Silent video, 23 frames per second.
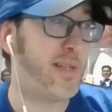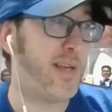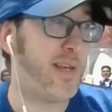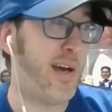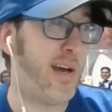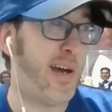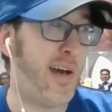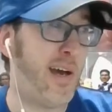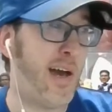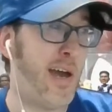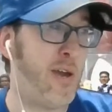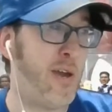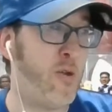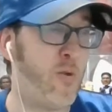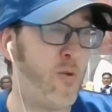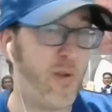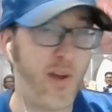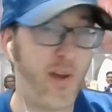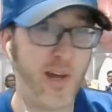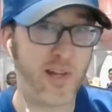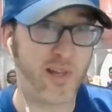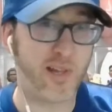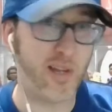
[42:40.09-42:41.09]
I don't
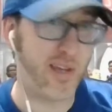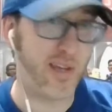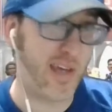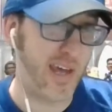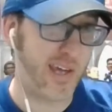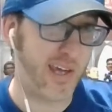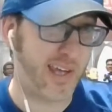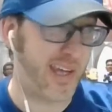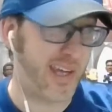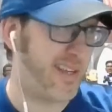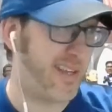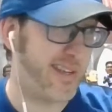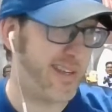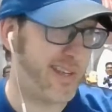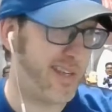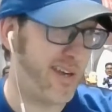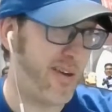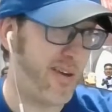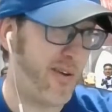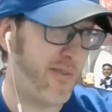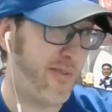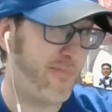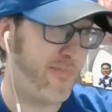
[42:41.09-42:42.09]
like the Yankees.
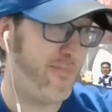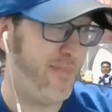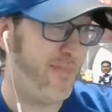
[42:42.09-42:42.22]
So,